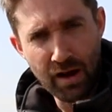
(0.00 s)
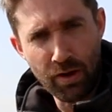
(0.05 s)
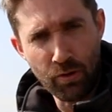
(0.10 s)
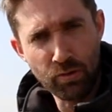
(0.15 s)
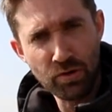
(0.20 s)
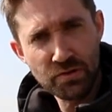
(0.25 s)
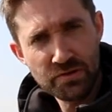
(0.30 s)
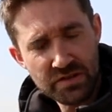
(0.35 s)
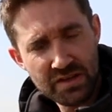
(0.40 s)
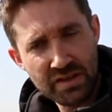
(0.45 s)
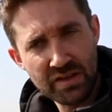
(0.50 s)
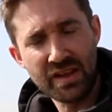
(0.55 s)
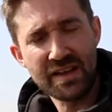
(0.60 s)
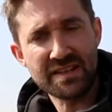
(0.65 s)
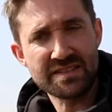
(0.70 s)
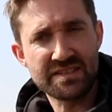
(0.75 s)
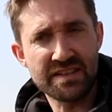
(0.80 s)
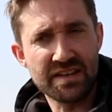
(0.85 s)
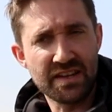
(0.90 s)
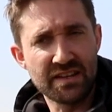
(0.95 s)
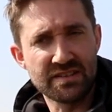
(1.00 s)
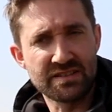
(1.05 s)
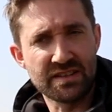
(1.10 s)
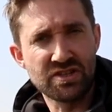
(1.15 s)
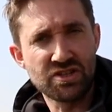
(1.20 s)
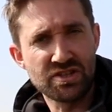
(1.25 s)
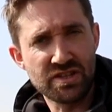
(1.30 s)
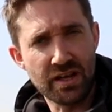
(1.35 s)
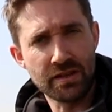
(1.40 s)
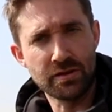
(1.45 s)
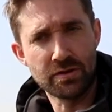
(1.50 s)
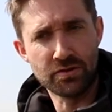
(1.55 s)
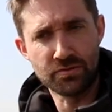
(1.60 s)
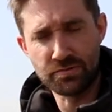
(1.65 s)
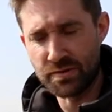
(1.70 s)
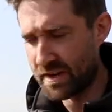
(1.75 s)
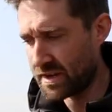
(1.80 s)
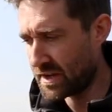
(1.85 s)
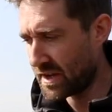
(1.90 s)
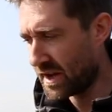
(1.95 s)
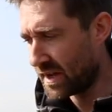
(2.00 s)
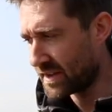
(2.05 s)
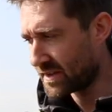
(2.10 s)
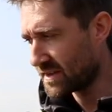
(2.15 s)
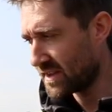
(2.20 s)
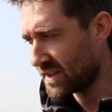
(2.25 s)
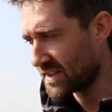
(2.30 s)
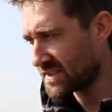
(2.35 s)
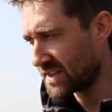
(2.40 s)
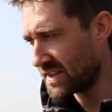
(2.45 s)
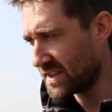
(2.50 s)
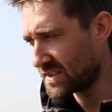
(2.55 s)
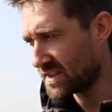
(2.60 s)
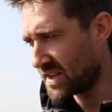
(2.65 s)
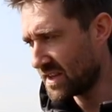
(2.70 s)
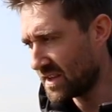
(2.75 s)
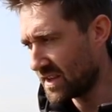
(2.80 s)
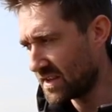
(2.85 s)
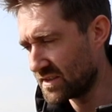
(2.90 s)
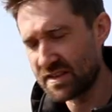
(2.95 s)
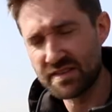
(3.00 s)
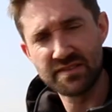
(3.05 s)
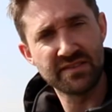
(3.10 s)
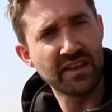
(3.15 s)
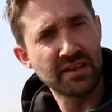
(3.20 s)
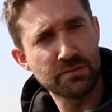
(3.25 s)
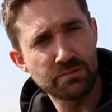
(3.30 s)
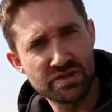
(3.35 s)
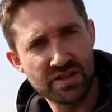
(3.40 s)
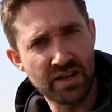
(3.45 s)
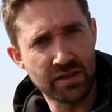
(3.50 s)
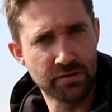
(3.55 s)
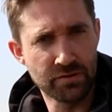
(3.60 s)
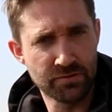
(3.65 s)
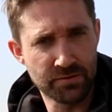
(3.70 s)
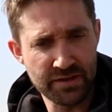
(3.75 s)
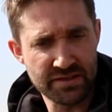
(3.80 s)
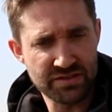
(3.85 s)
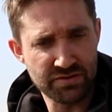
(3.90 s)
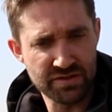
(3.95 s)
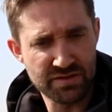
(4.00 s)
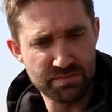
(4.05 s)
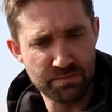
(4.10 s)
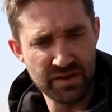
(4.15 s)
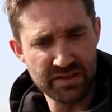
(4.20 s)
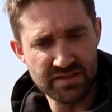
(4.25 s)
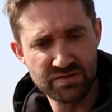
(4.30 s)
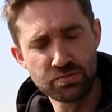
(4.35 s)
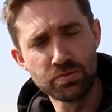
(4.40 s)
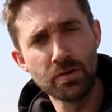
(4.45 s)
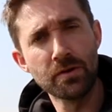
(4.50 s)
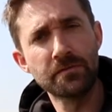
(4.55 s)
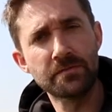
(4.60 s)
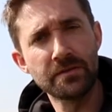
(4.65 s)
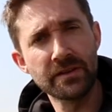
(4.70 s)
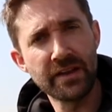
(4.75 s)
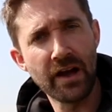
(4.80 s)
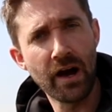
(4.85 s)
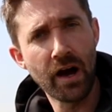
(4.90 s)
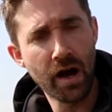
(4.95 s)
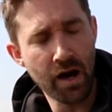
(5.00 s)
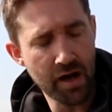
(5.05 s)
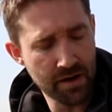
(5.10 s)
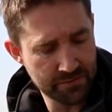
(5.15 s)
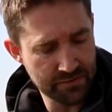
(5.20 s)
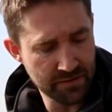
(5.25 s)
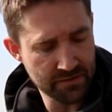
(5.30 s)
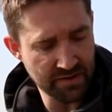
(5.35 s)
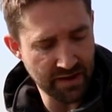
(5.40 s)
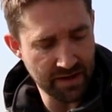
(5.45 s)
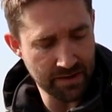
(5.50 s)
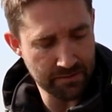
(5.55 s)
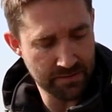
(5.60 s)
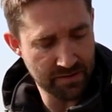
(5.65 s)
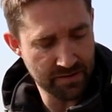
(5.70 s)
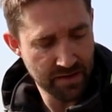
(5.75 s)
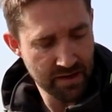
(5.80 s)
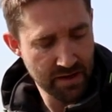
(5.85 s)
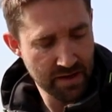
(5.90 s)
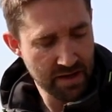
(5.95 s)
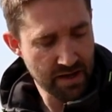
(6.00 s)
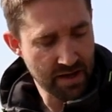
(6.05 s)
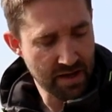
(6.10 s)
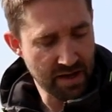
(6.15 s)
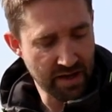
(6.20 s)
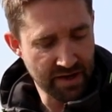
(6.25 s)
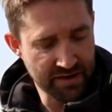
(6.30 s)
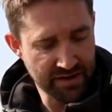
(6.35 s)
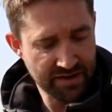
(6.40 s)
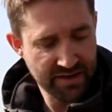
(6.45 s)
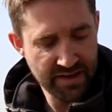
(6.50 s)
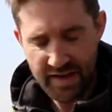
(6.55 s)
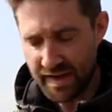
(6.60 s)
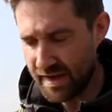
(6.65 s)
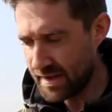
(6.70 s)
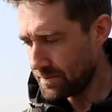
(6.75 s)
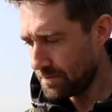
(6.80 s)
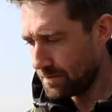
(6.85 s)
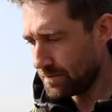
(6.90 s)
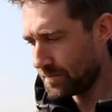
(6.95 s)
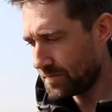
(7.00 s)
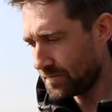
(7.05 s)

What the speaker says: I wouldn't class it as a shallow rig, I'd class it as a deep shallow rig. So it's roughly half the depth. And again,